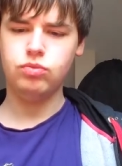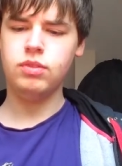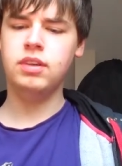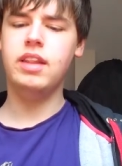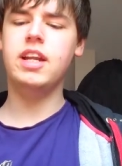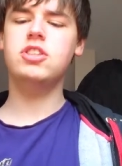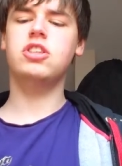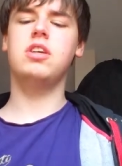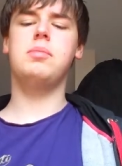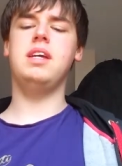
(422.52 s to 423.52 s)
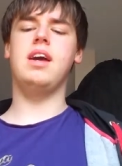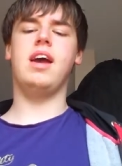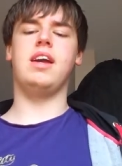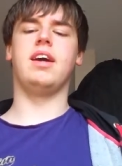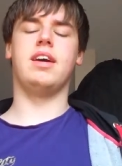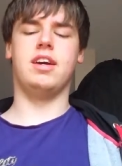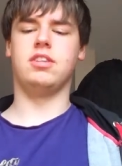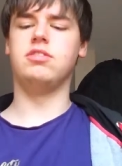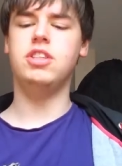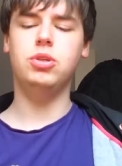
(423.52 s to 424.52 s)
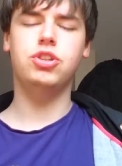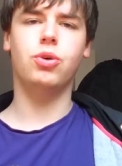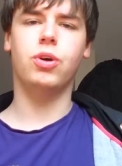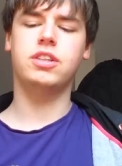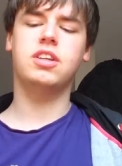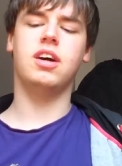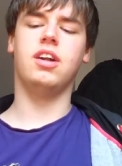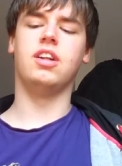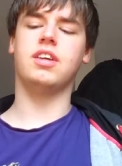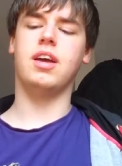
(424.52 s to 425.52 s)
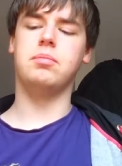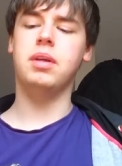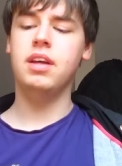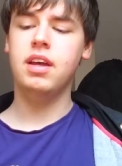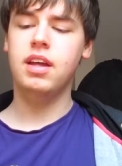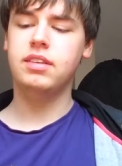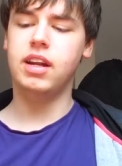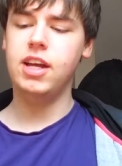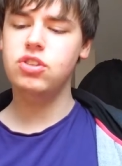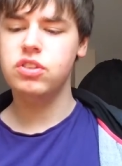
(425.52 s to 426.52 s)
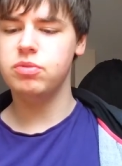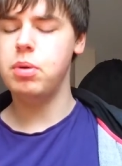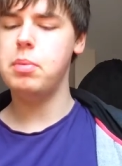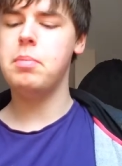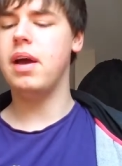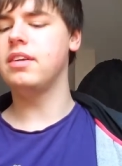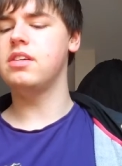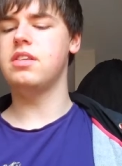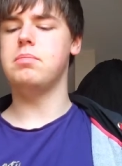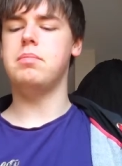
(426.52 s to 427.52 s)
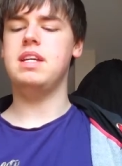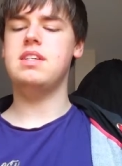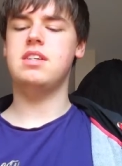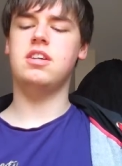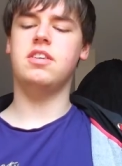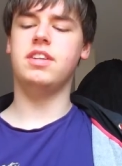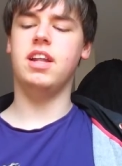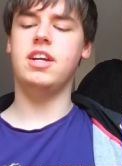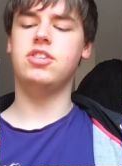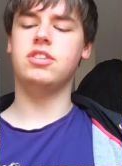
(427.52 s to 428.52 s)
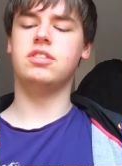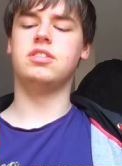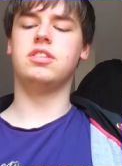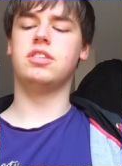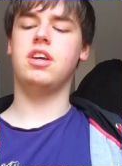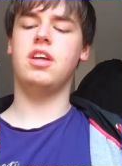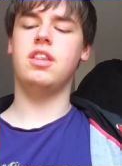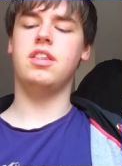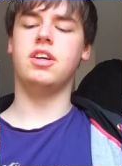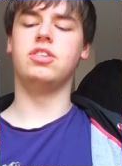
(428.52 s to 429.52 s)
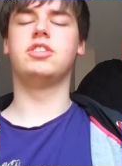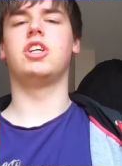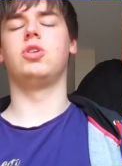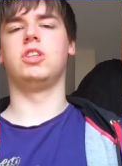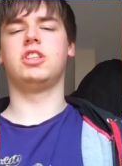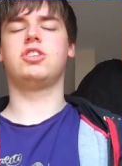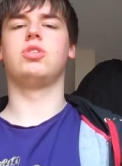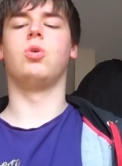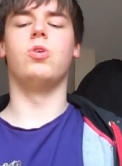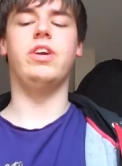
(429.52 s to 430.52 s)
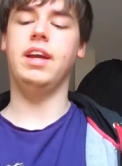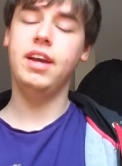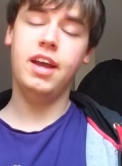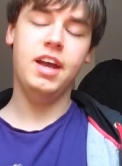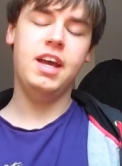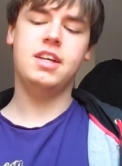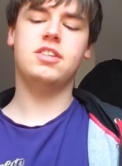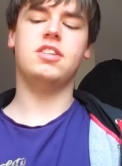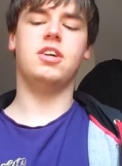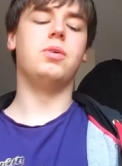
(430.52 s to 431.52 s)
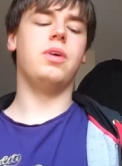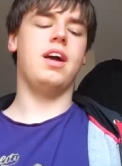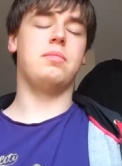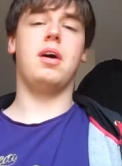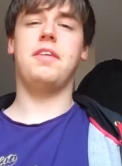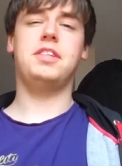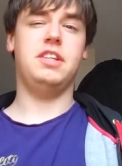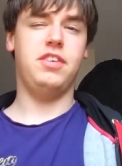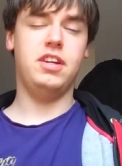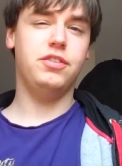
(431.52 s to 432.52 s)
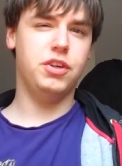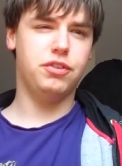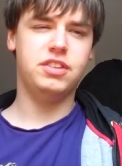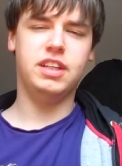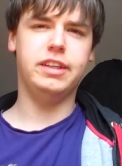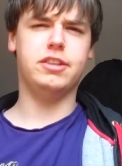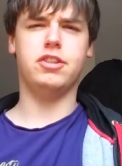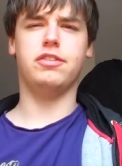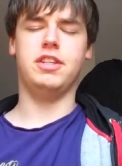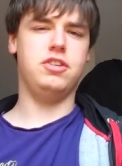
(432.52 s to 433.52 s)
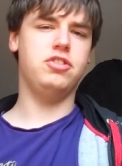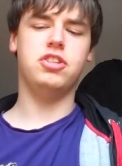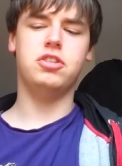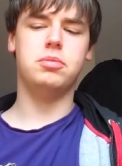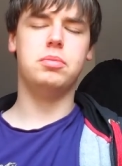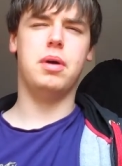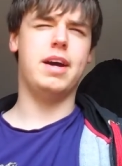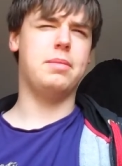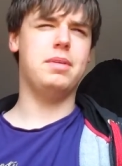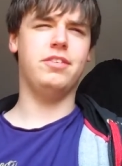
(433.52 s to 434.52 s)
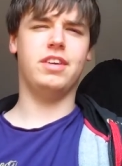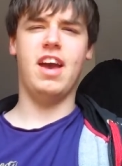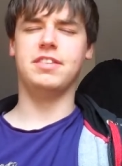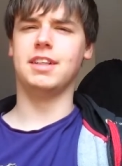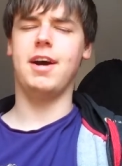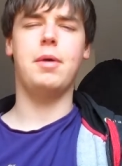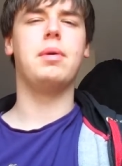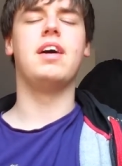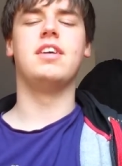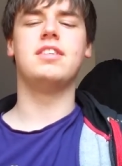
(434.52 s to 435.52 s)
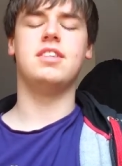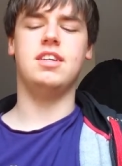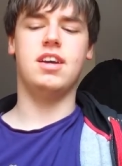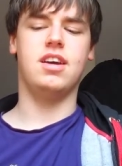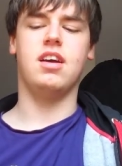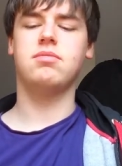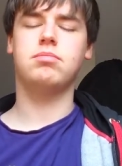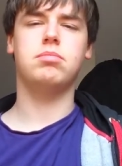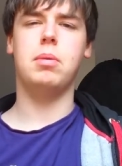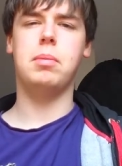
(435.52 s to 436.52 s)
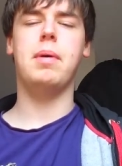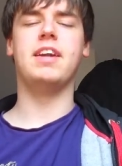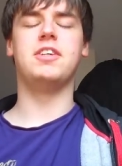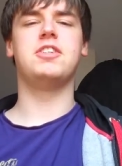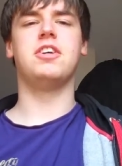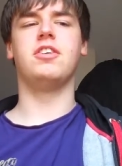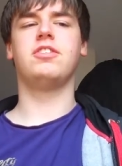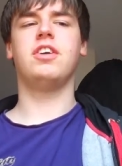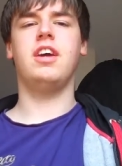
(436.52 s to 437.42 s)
and then there's going to be a, a new short called Um, The Legend of Puppet Bender, The Making of a Legend, The Untold Story. So, um, obviously if any of you have seen the stuff on YouTube by, I believe, Kevin Coppa, it's the uh, Puppet Bender stuff.